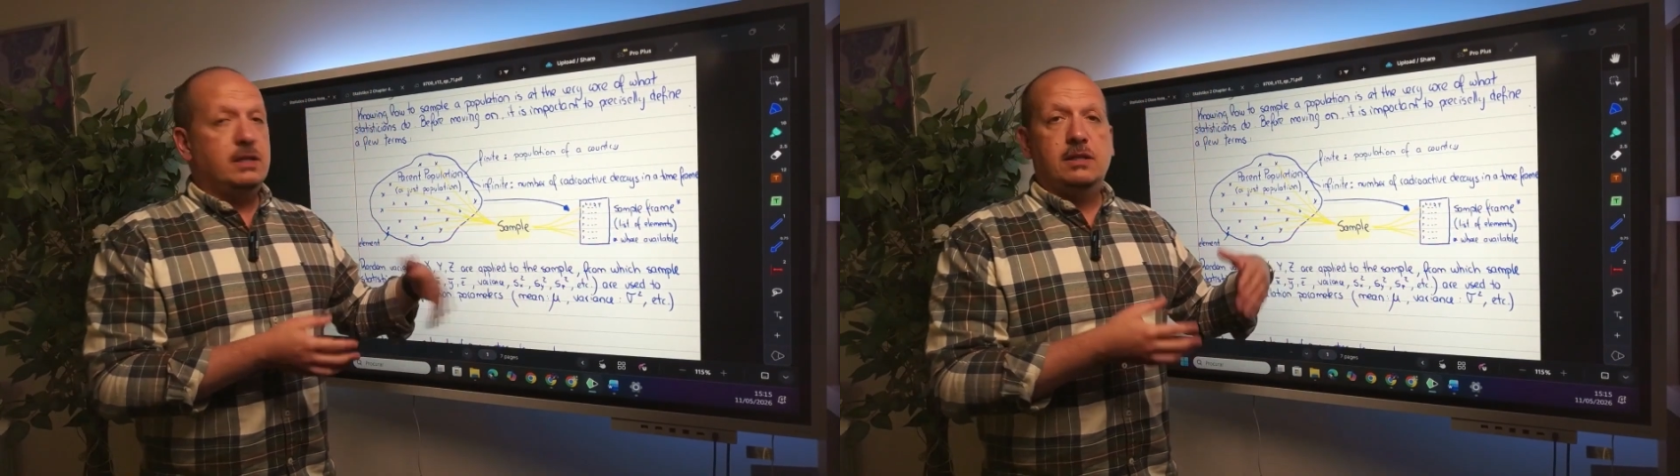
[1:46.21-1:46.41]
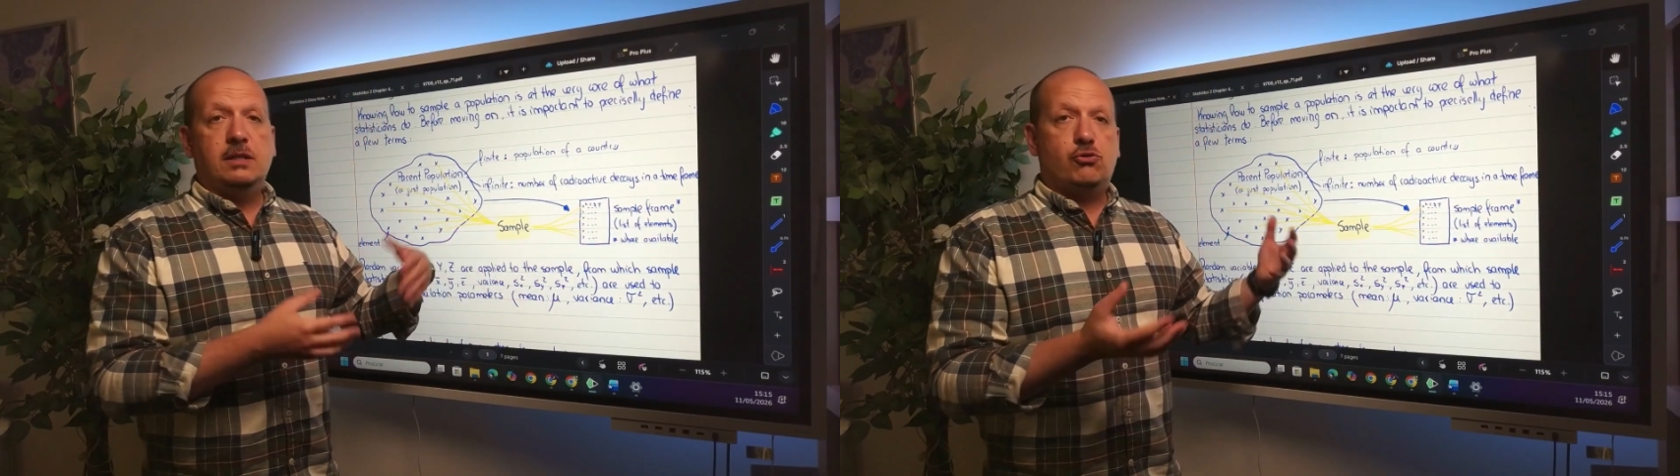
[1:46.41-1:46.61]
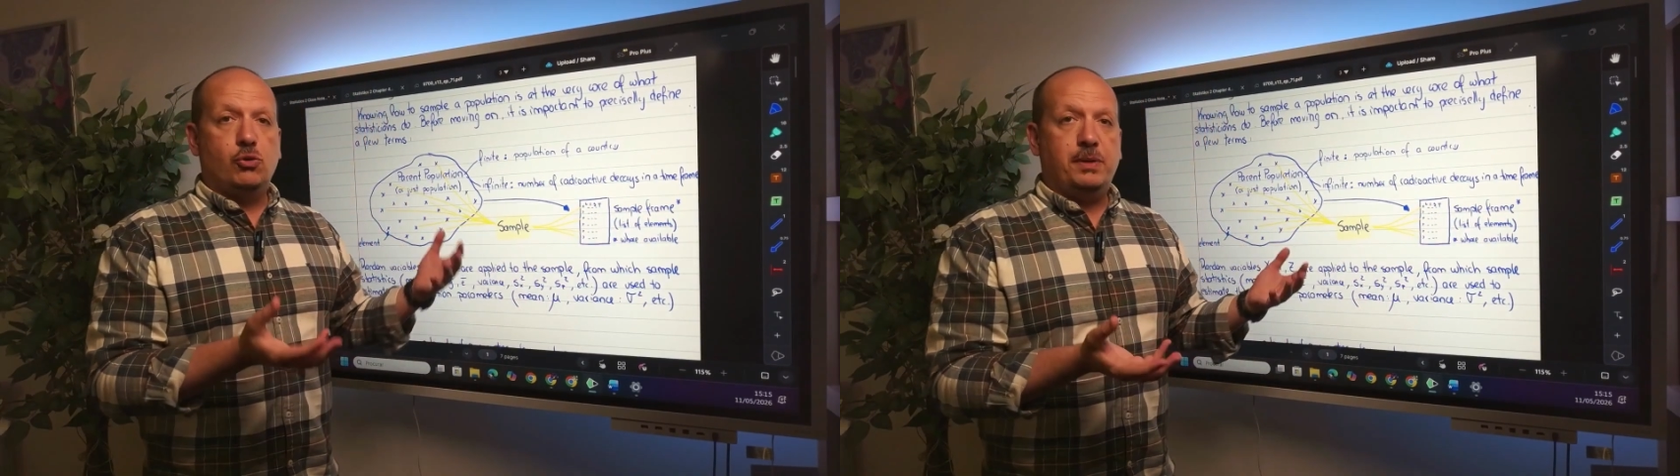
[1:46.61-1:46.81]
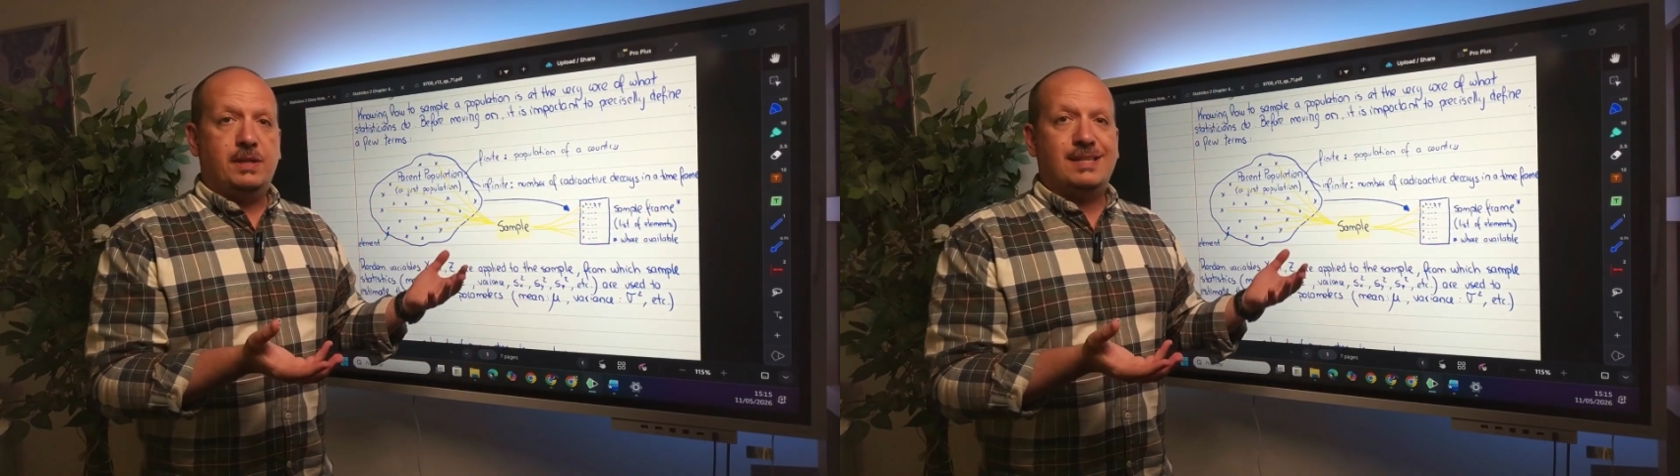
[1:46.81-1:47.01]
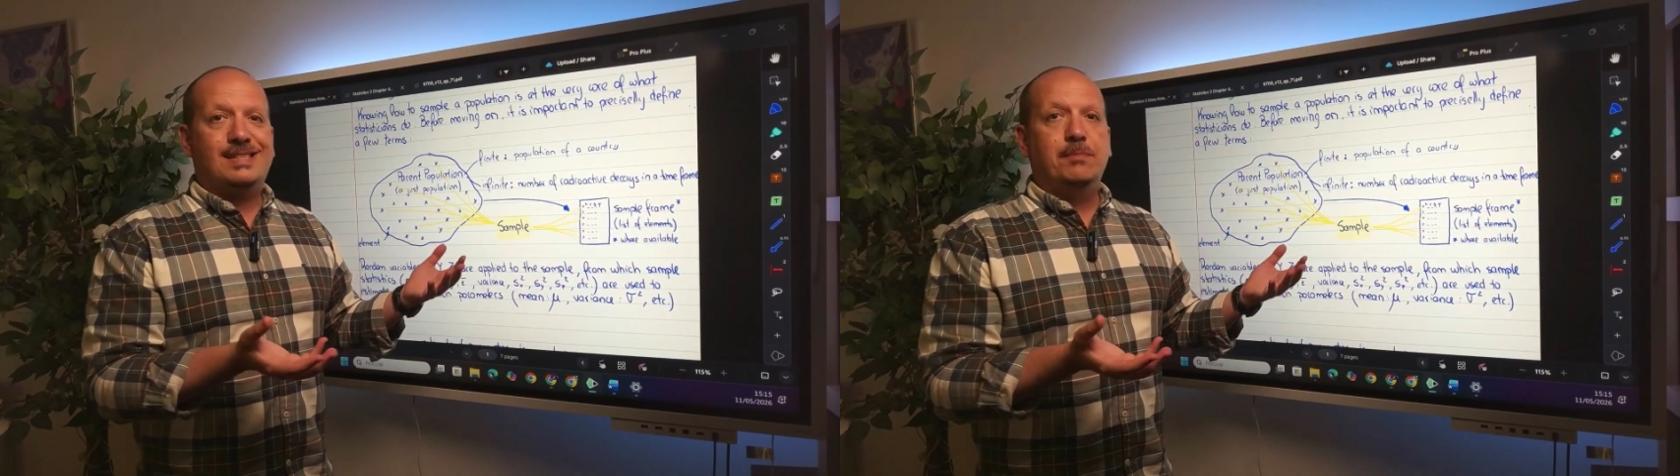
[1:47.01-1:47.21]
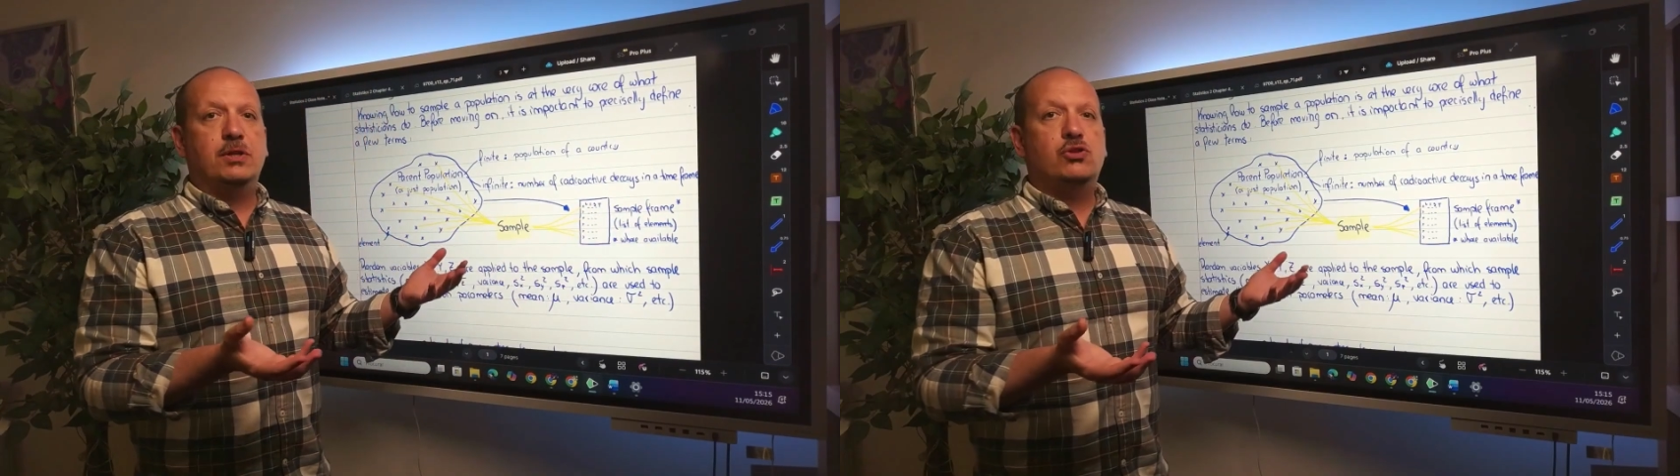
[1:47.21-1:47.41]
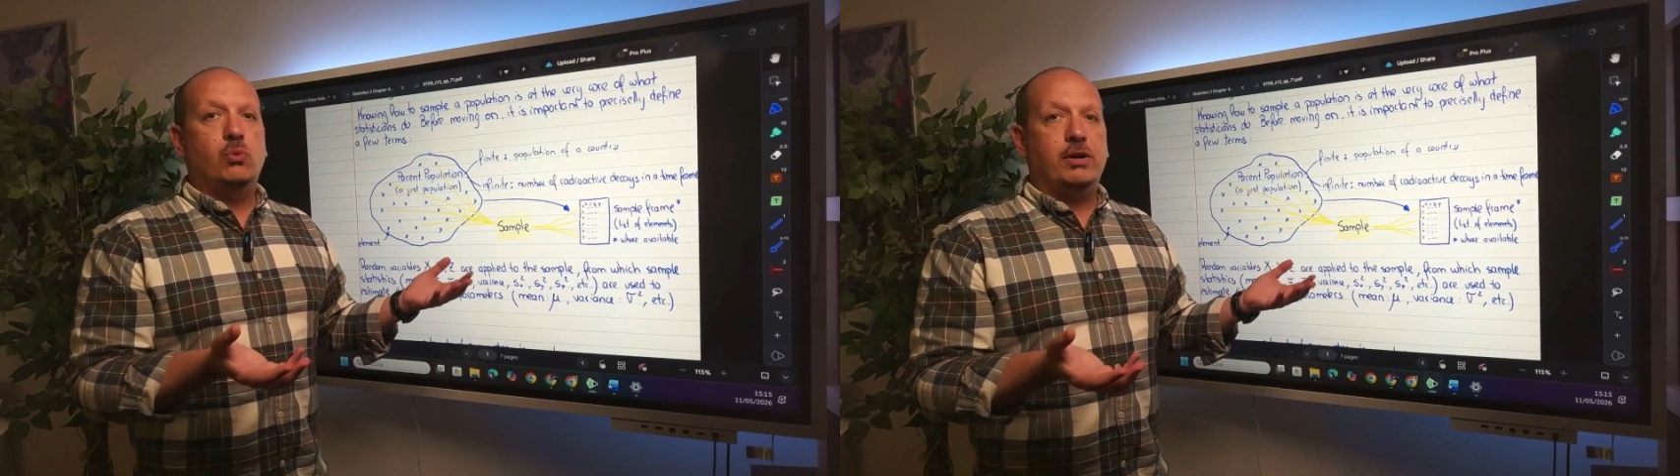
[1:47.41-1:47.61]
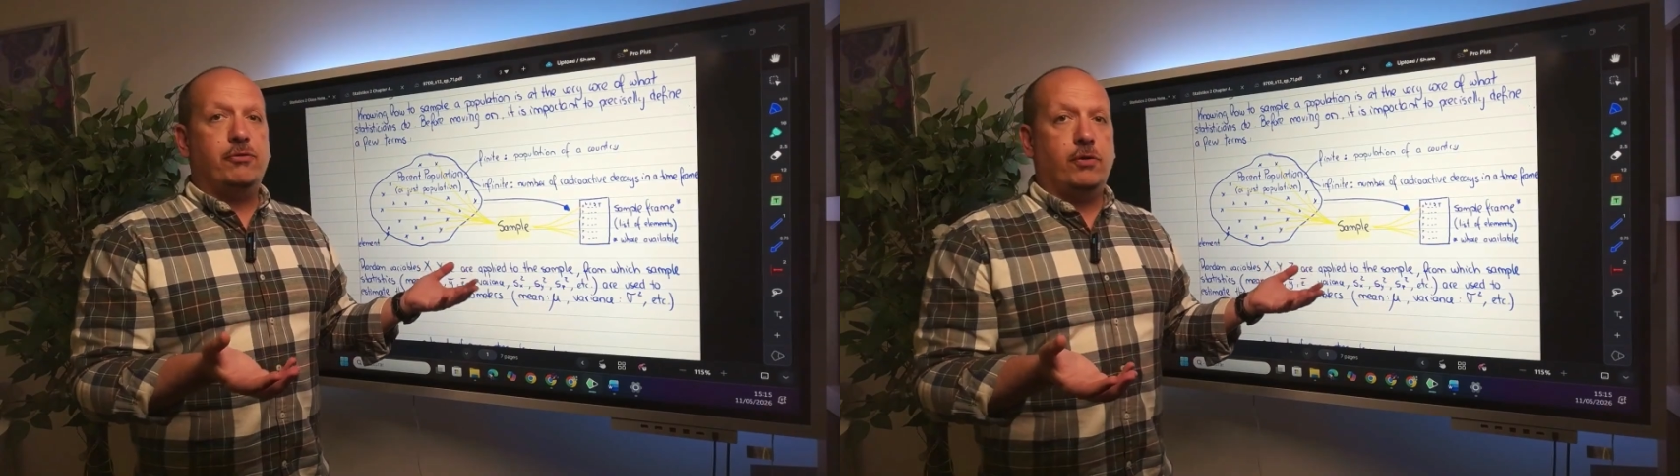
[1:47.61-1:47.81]
this will be the simplest
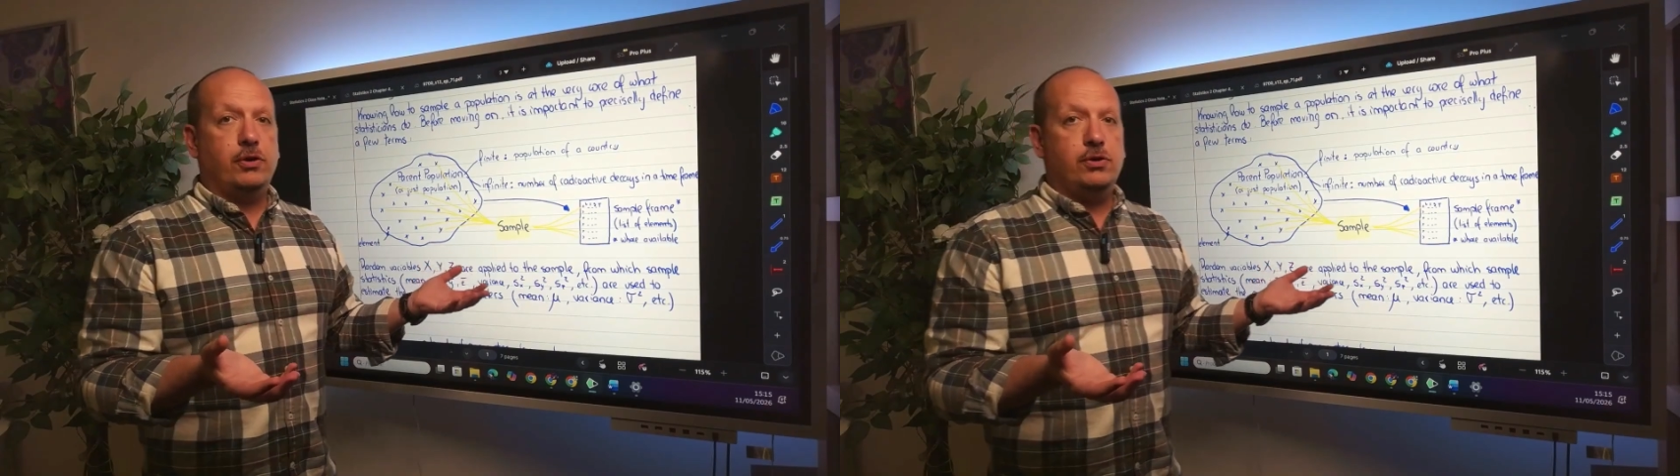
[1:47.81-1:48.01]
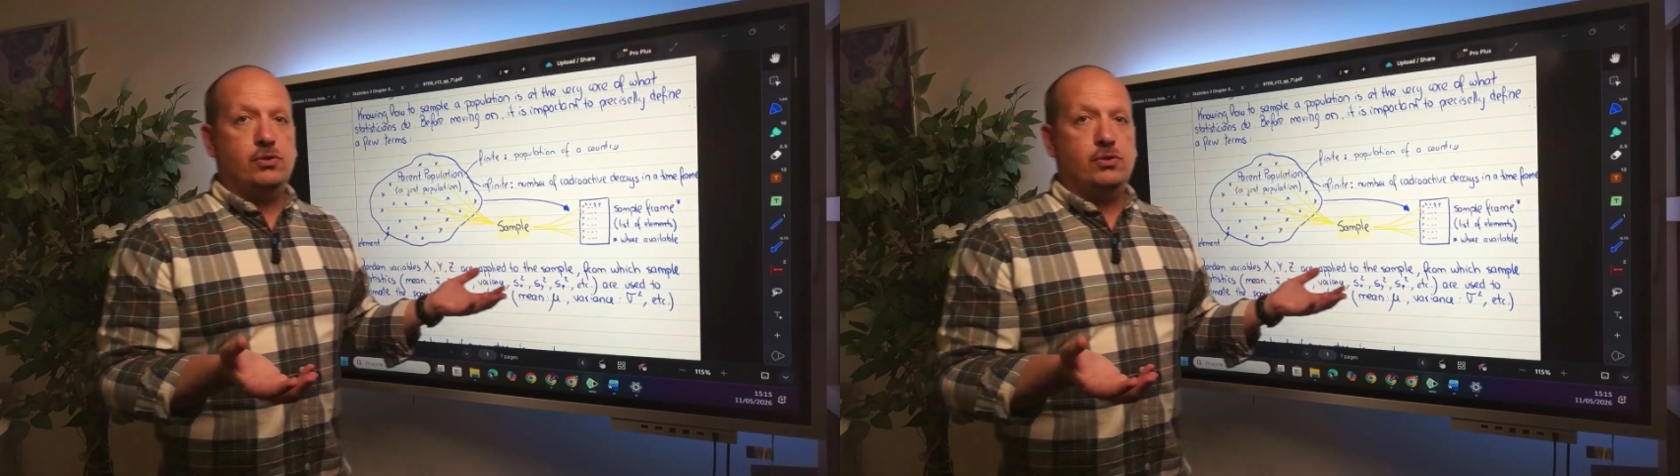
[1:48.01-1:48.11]
way for you